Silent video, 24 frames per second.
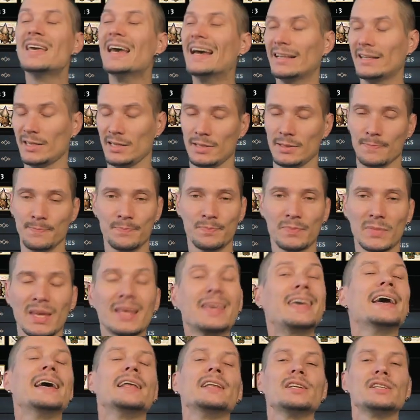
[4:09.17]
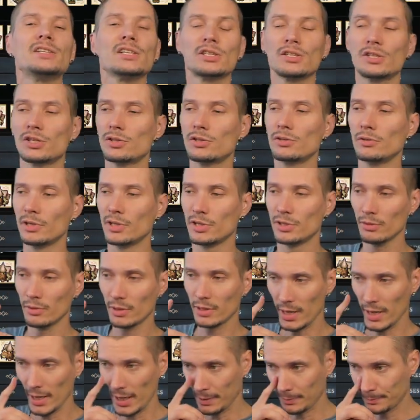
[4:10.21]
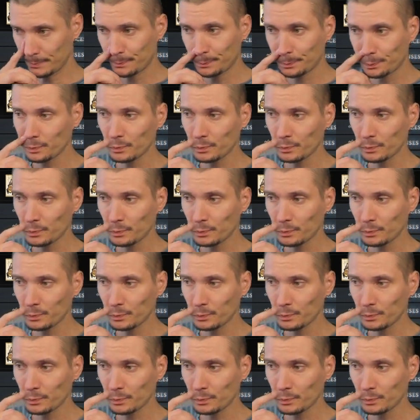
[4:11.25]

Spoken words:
Get it. Get it as soon as you can.